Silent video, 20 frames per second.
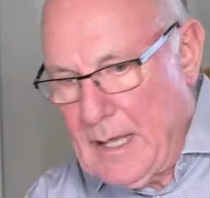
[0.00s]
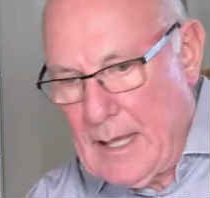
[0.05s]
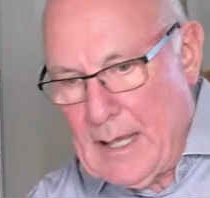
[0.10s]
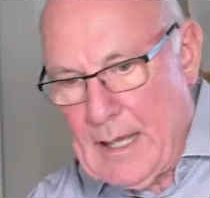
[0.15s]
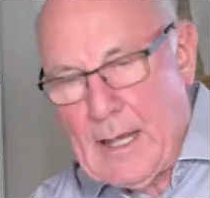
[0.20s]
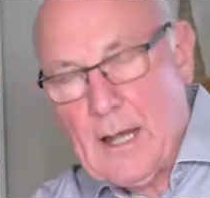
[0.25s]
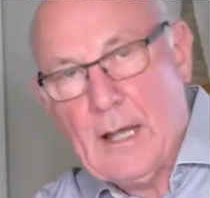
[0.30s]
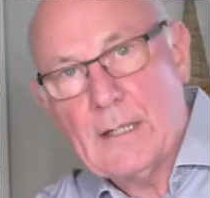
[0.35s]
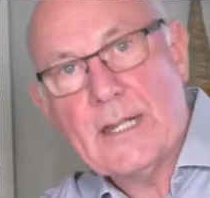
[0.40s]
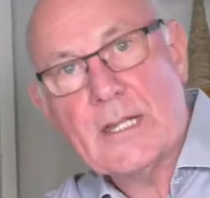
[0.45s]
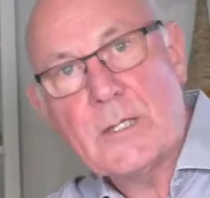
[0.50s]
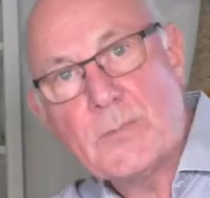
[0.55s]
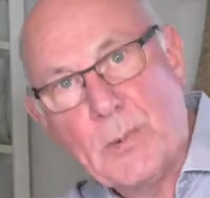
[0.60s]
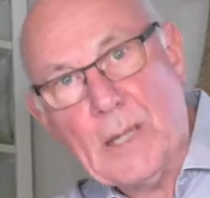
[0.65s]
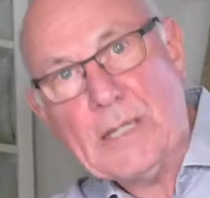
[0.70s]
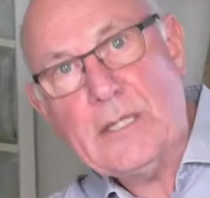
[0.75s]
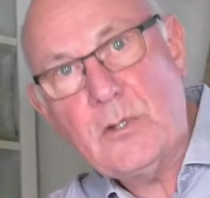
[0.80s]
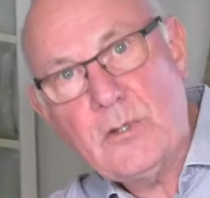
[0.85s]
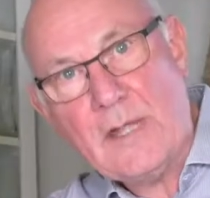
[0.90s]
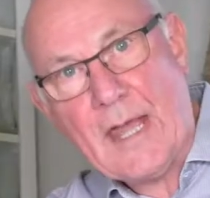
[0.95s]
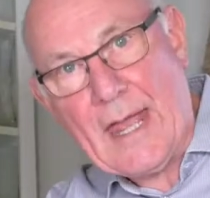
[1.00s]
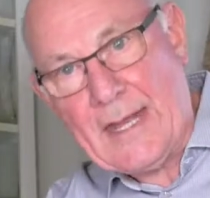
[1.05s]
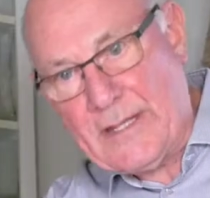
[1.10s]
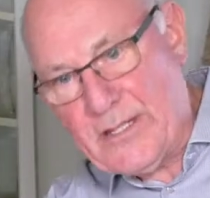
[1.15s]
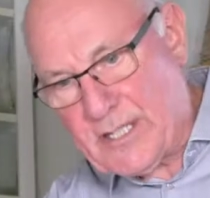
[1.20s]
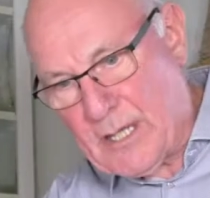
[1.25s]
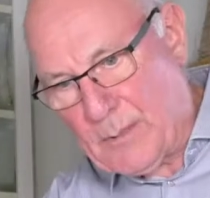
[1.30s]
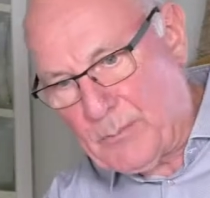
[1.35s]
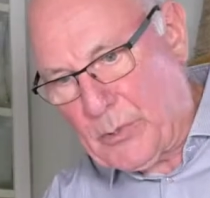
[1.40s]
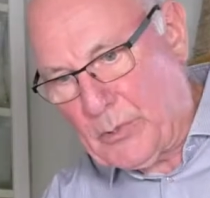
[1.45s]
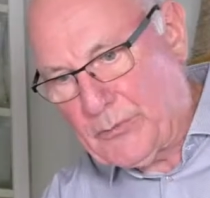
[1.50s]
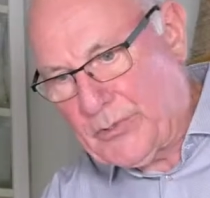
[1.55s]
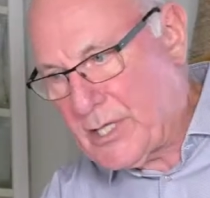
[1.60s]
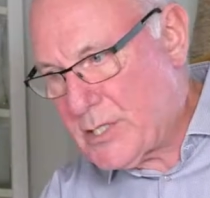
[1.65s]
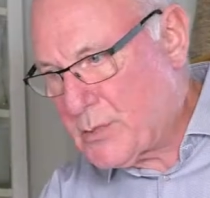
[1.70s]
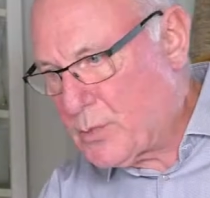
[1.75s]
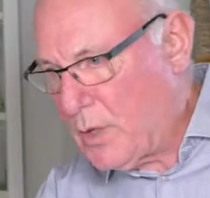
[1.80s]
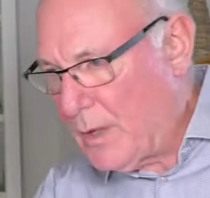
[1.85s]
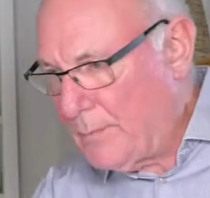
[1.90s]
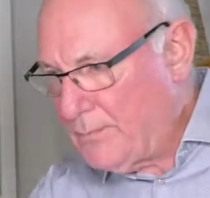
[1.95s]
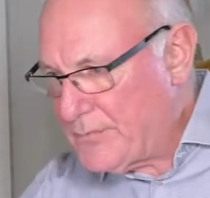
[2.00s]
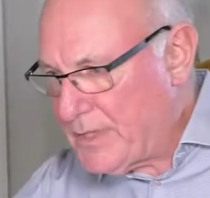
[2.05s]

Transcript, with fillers: Uh, let's bring you the heads up on this one.